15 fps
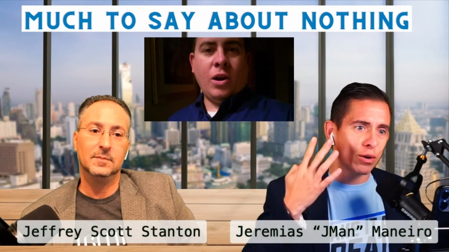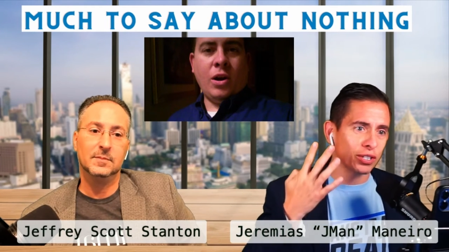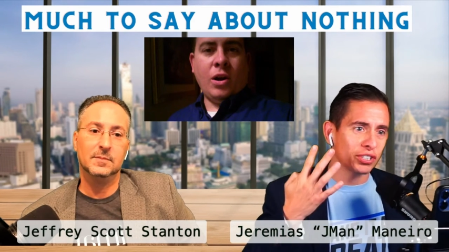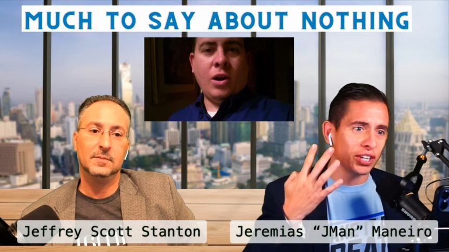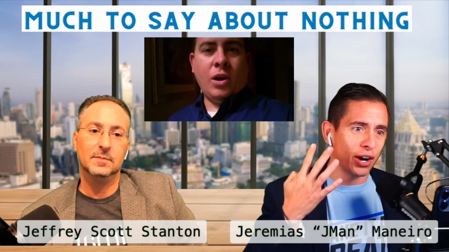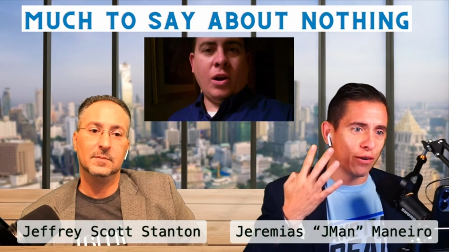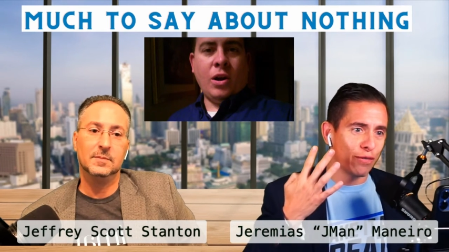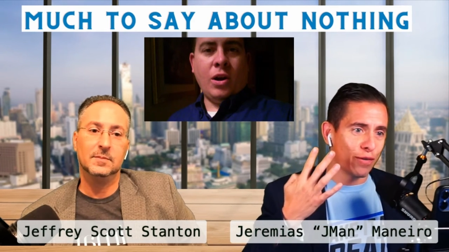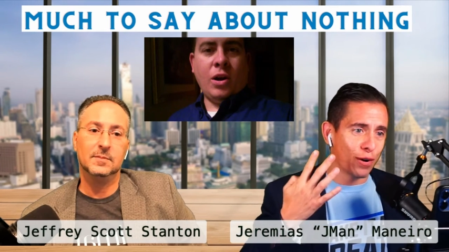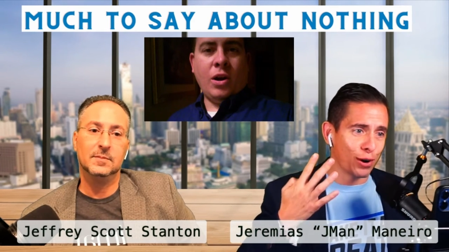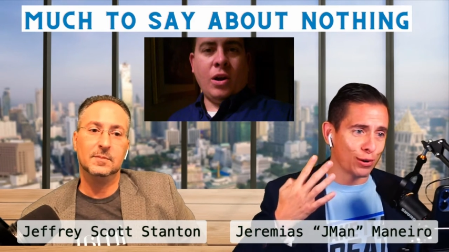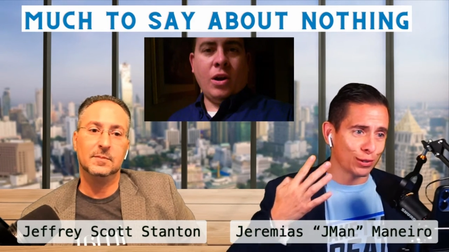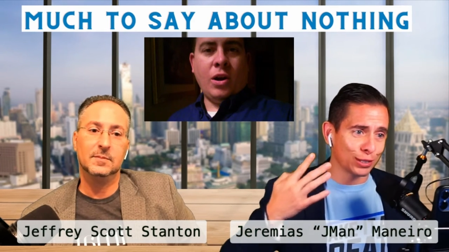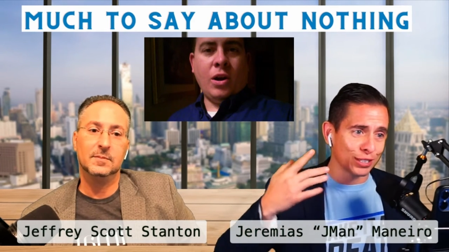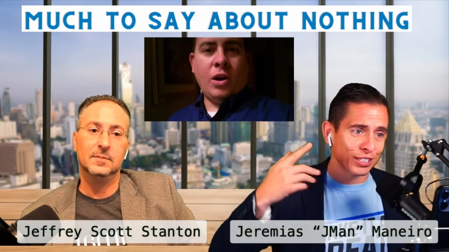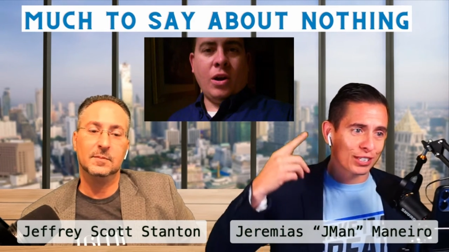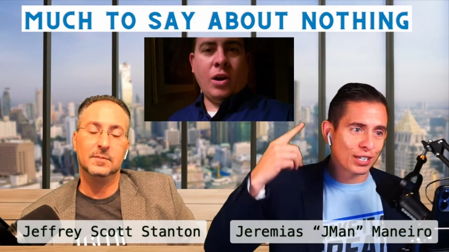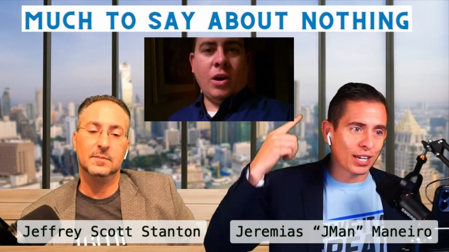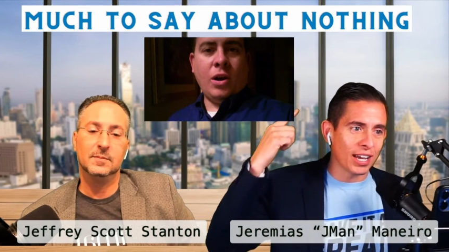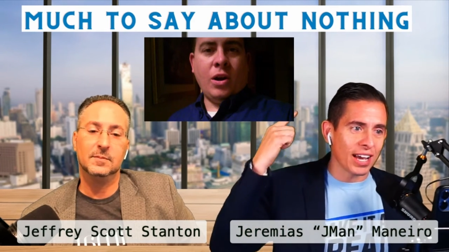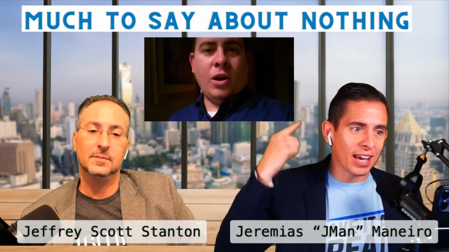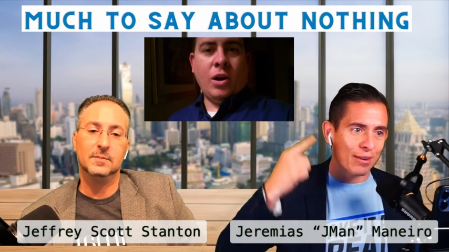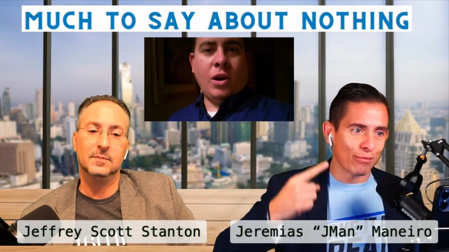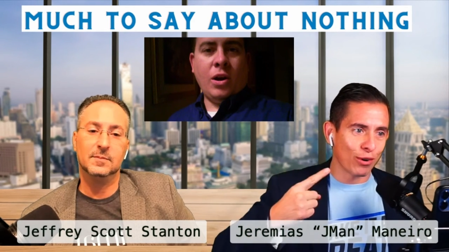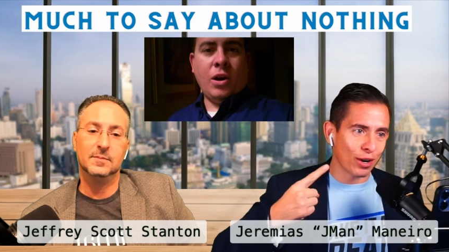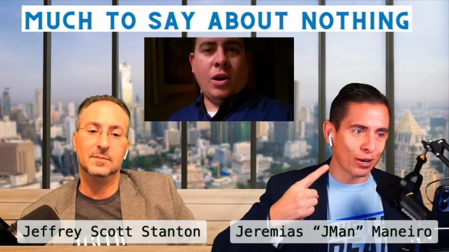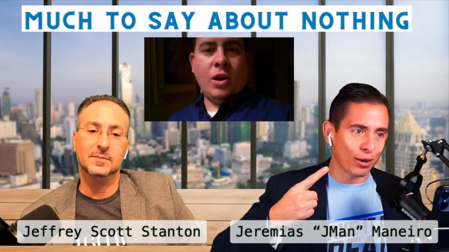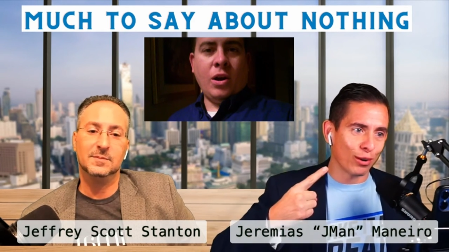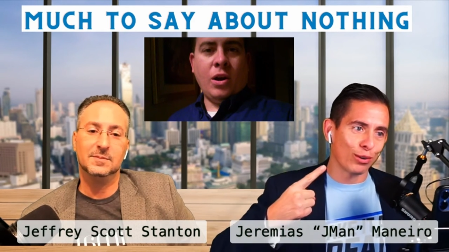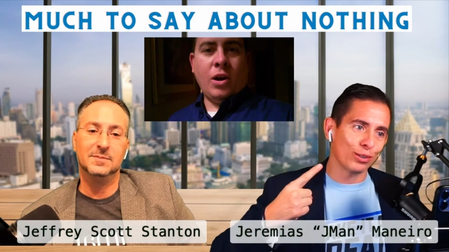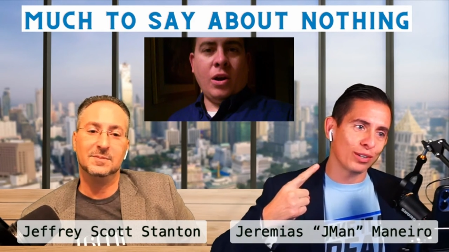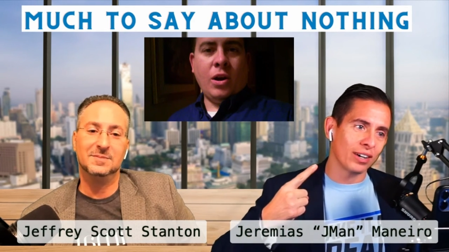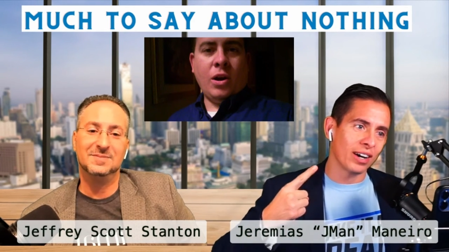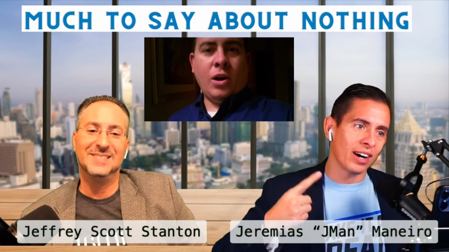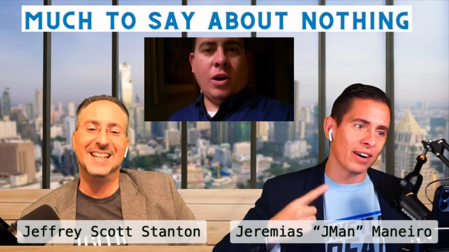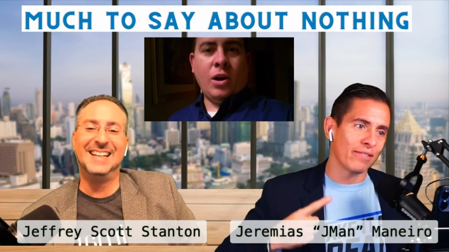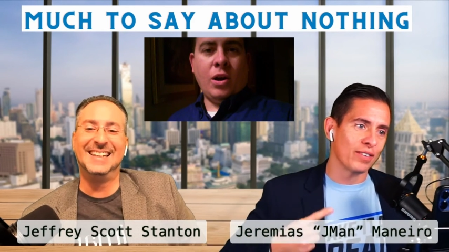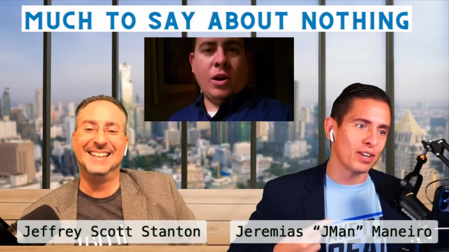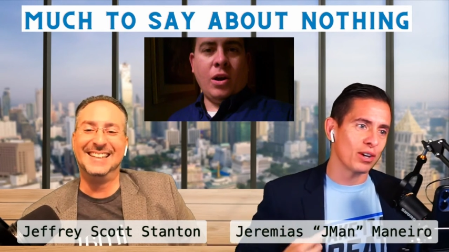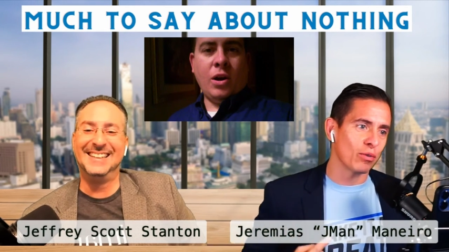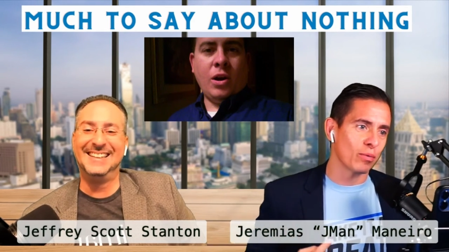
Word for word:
Speaker 1: cell phones and one old uh, video